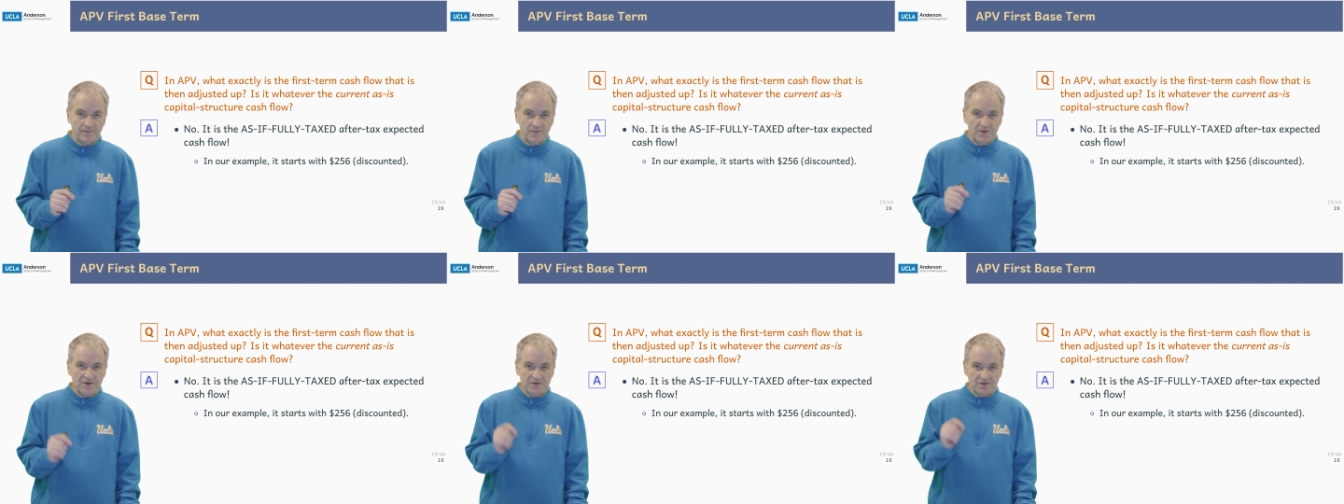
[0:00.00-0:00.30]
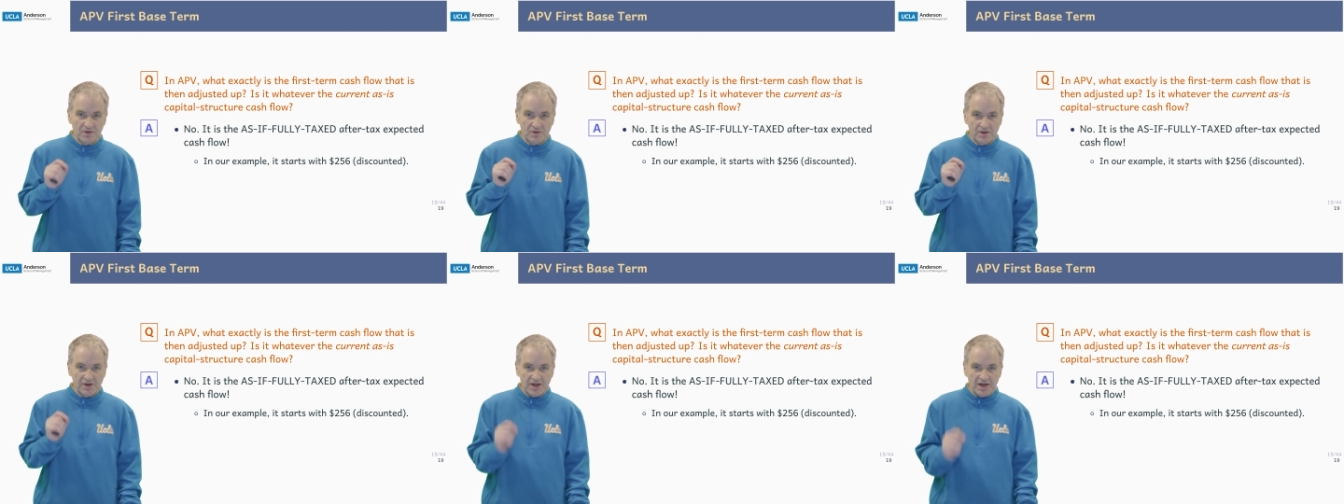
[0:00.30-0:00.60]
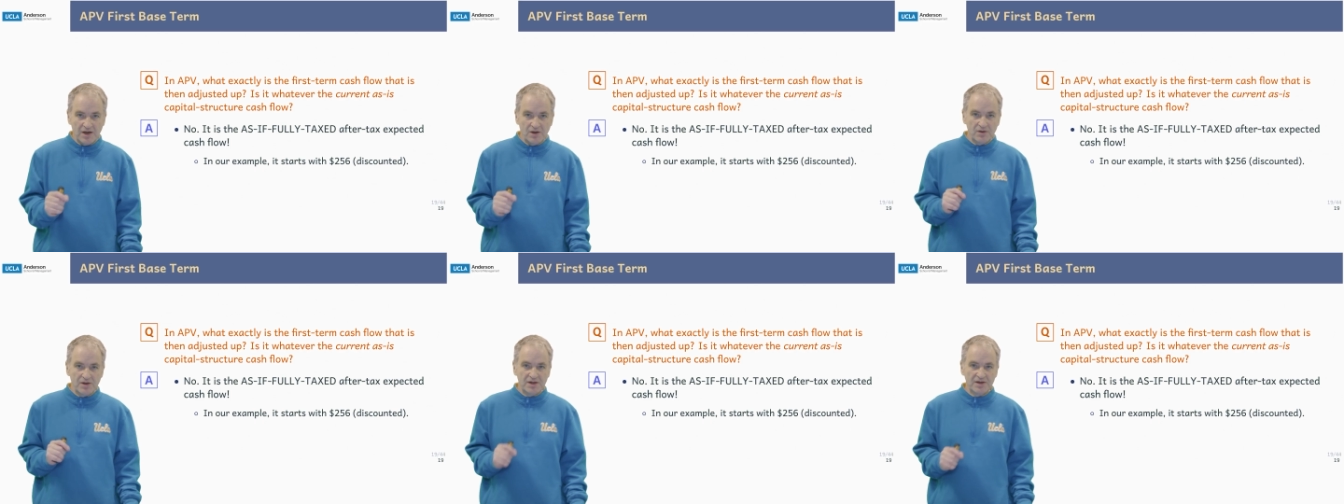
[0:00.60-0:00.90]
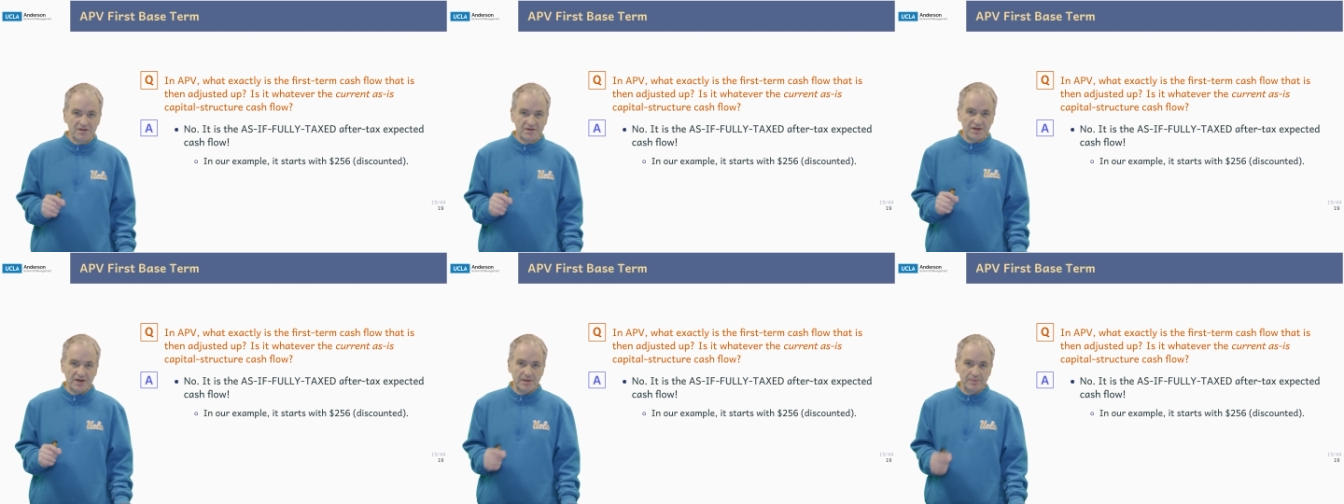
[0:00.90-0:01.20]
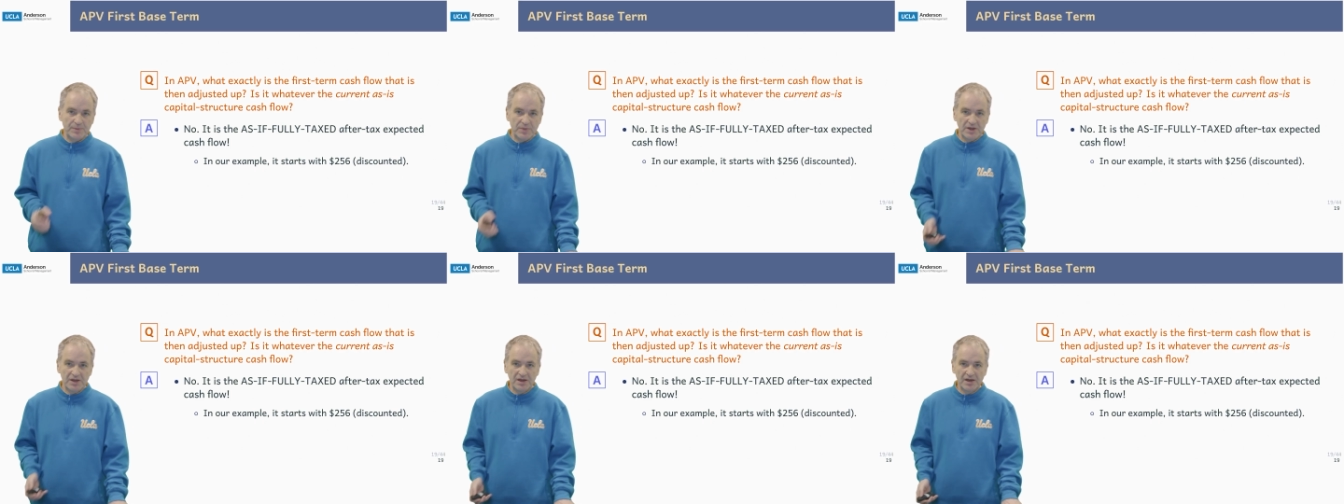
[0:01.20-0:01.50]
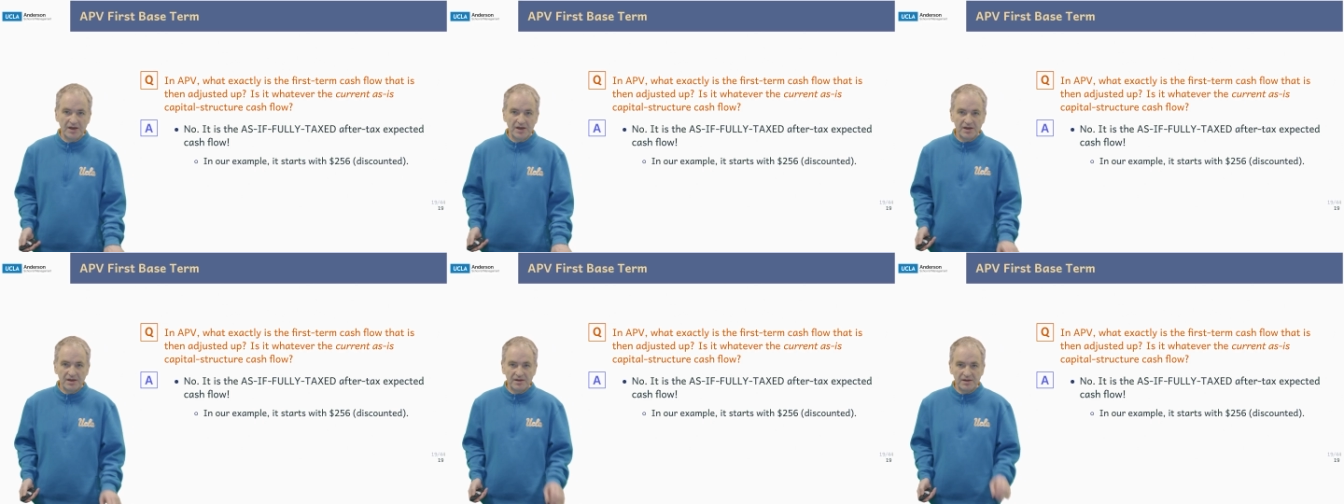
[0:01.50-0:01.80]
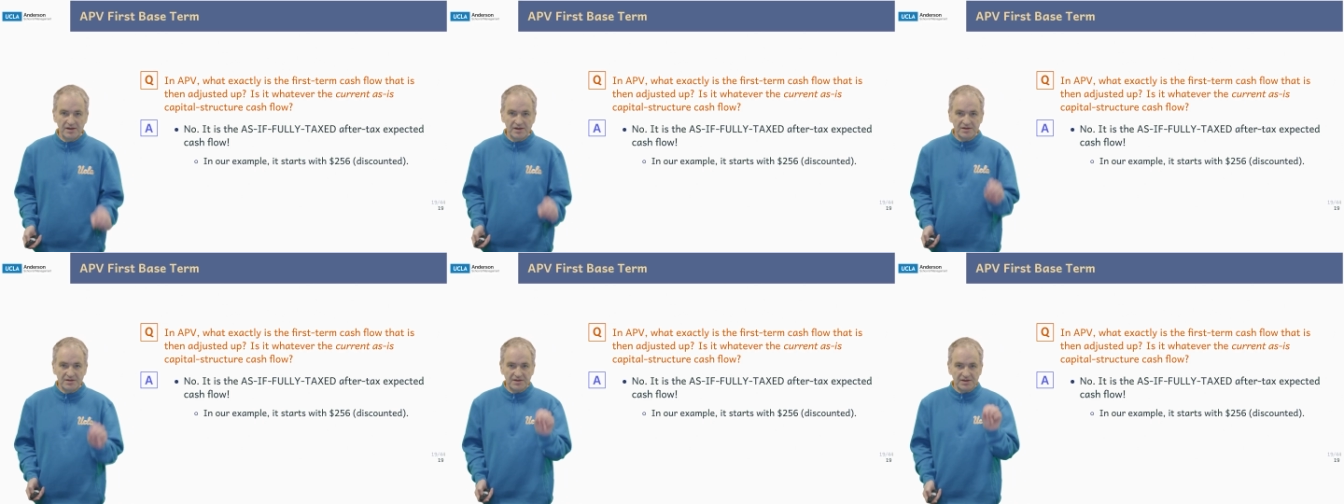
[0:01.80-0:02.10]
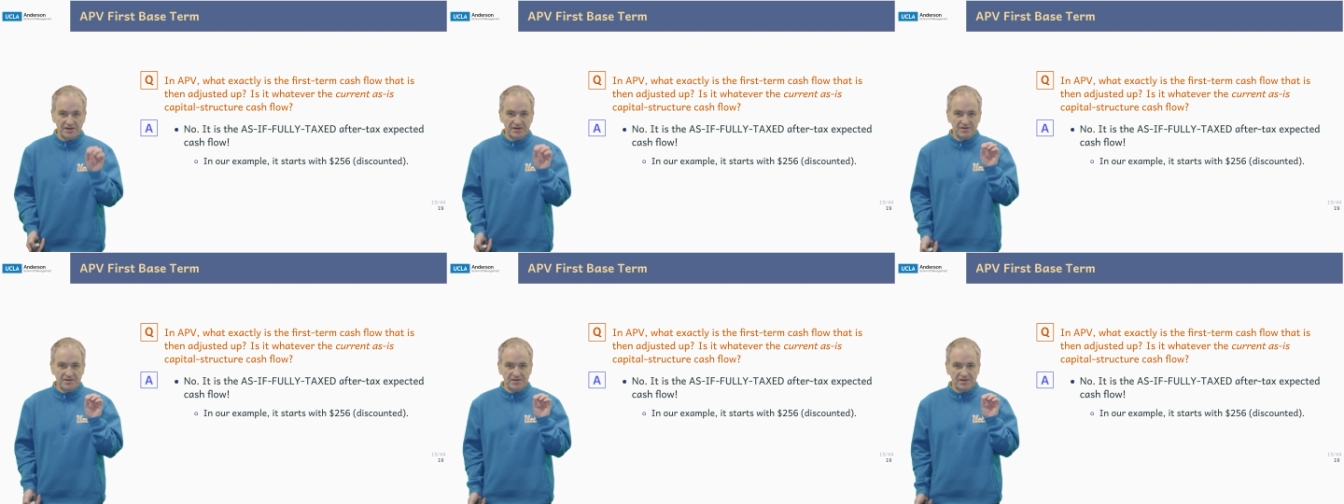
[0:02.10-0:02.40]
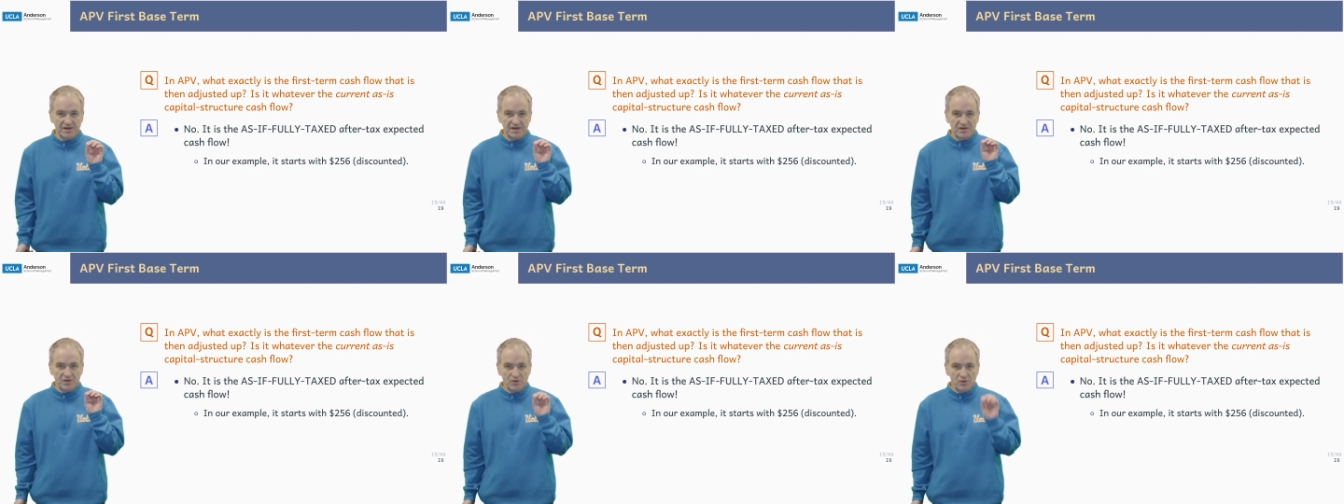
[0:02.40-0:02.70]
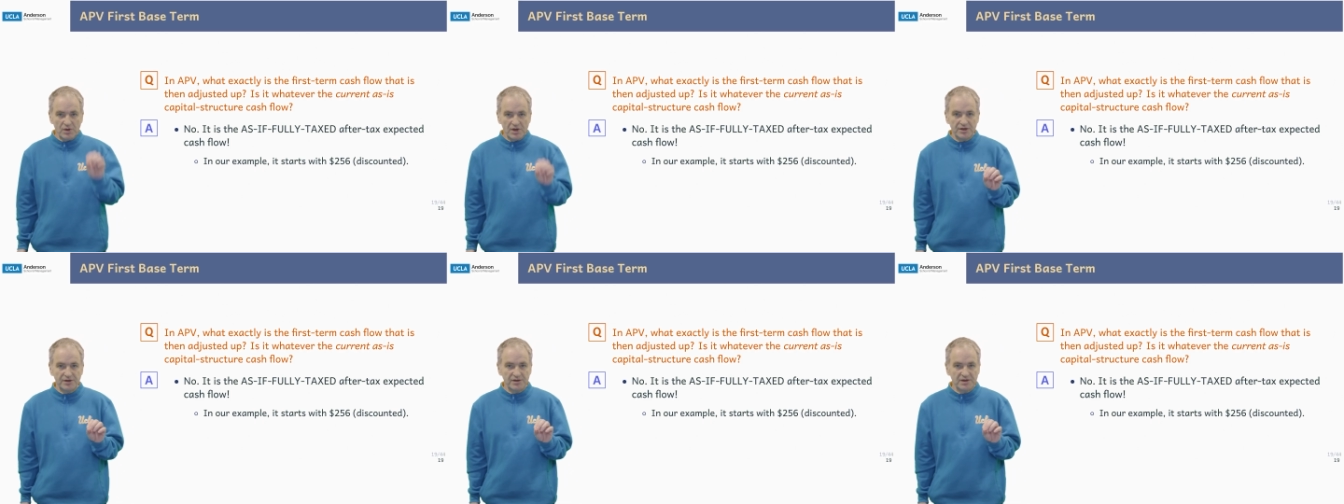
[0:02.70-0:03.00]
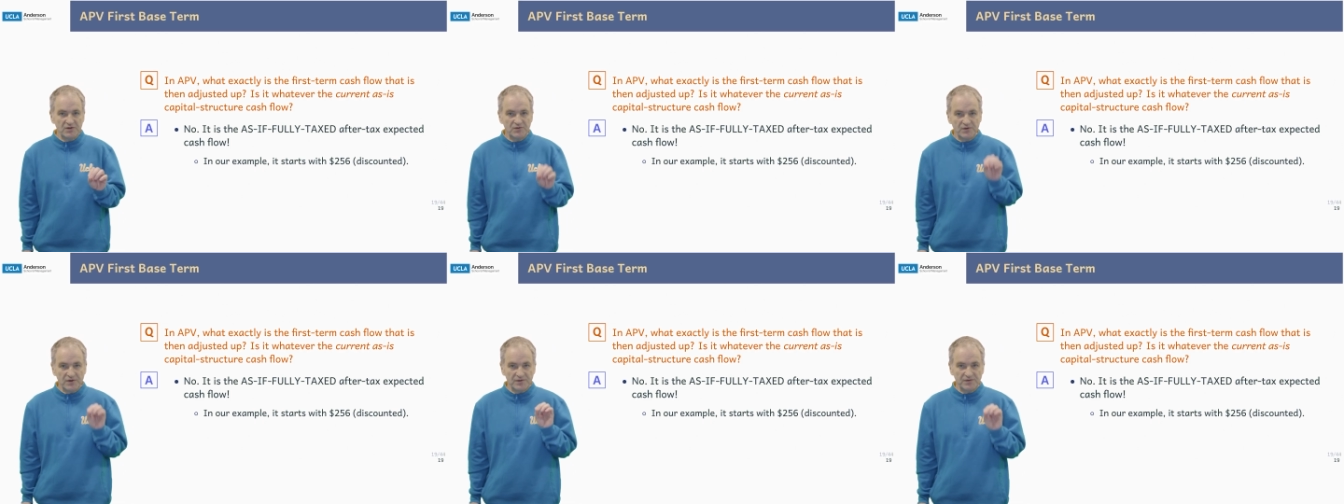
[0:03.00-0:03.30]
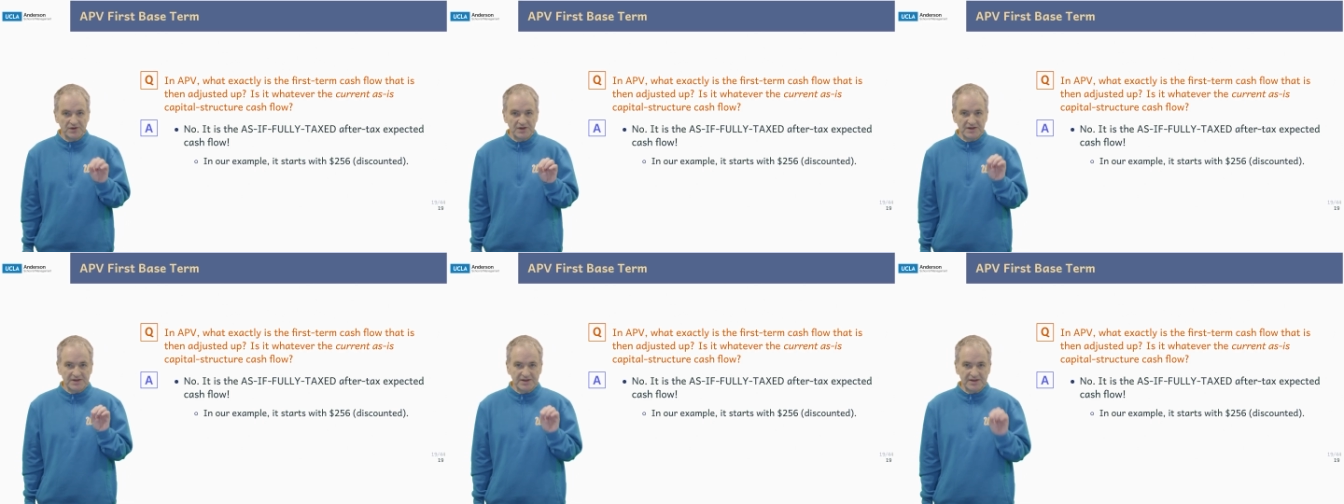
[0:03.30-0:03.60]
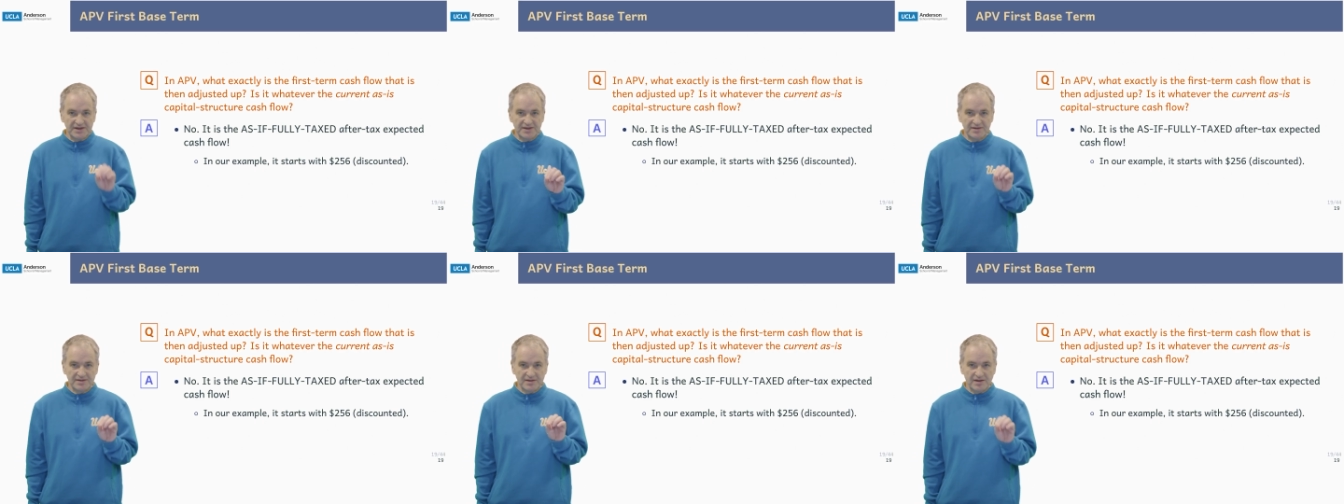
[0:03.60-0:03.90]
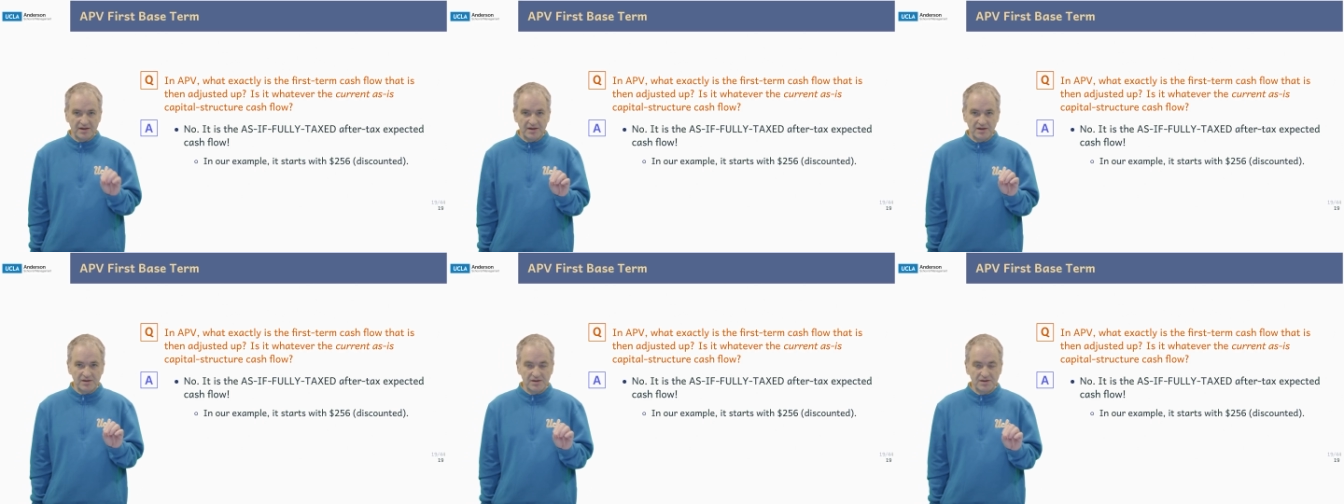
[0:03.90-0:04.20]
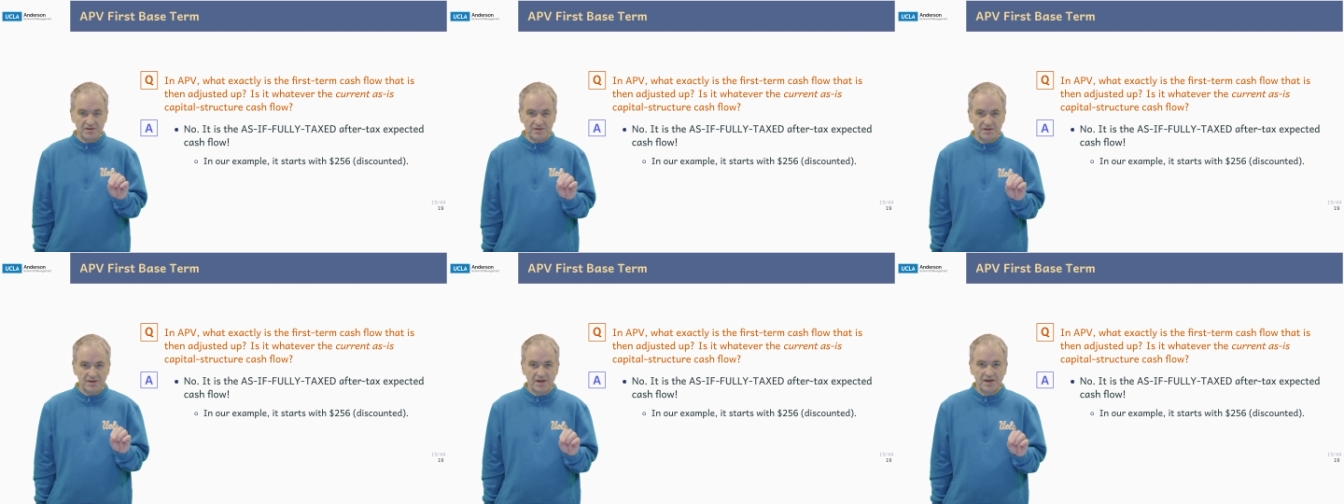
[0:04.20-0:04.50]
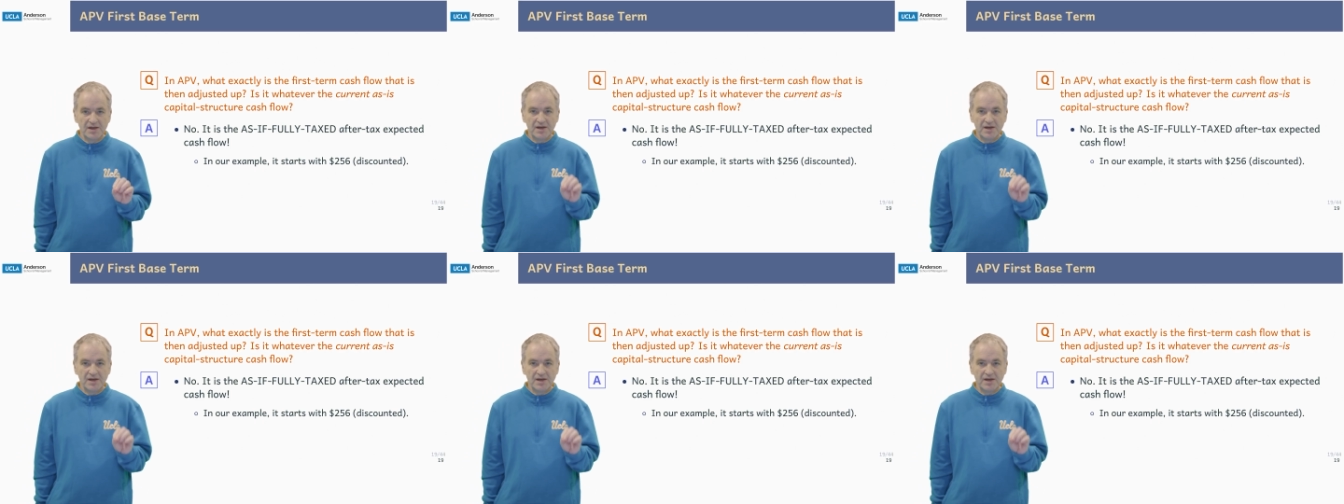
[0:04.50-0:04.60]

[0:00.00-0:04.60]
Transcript: So in our example, this is the $256